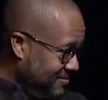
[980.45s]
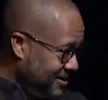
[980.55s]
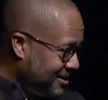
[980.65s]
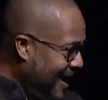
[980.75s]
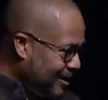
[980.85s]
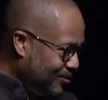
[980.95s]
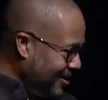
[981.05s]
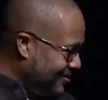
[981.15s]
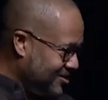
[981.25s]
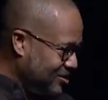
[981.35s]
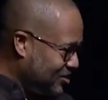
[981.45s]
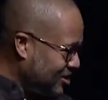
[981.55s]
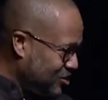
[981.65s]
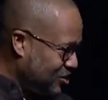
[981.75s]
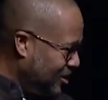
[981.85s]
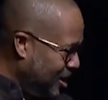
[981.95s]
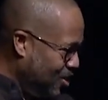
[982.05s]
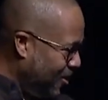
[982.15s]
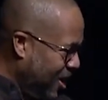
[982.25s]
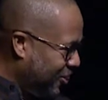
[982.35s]
Tolerance is such a
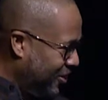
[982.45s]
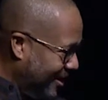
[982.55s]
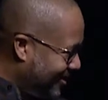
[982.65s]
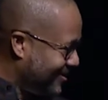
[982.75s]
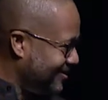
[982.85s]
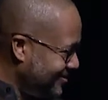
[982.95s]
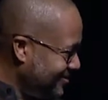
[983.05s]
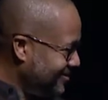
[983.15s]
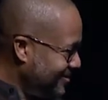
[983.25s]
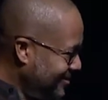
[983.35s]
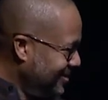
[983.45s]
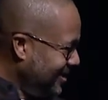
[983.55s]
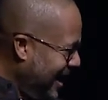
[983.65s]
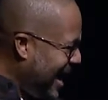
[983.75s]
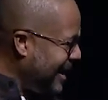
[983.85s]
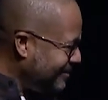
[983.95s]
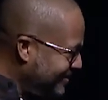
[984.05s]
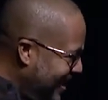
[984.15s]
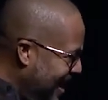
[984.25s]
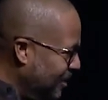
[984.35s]
low ethic. I
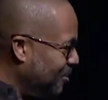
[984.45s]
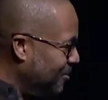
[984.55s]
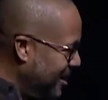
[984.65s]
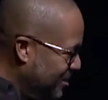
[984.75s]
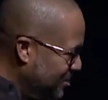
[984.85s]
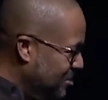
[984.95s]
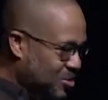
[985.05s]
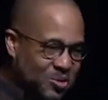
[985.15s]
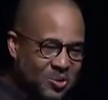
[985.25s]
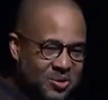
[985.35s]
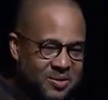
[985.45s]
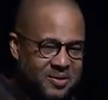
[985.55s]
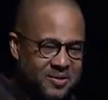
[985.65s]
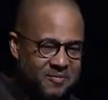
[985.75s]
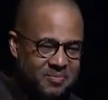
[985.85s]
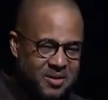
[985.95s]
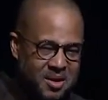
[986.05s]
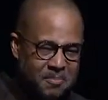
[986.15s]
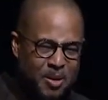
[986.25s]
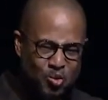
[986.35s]
tolerate you.
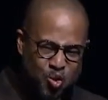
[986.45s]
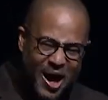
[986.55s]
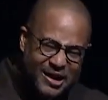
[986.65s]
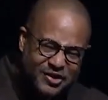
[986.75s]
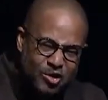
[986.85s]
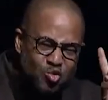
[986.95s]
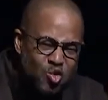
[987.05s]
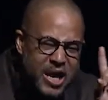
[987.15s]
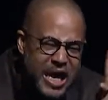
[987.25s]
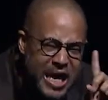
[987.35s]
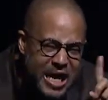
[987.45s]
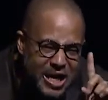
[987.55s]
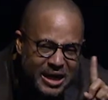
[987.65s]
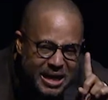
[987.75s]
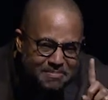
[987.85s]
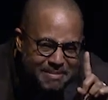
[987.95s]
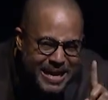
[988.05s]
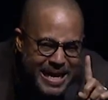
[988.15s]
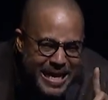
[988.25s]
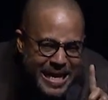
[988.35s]
But what does it really
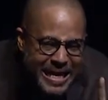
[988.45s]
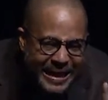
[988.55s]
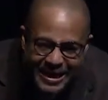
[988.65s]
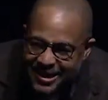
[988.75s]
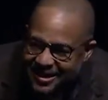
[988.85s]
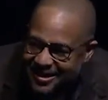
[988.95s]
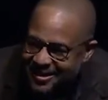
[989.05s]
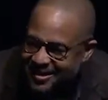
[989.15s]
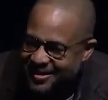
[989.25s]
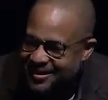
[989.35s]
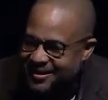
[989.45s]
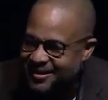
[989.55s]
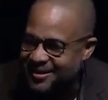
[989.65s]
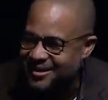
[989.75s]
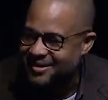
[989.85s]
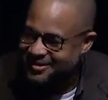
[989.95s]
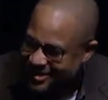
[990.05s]
mean to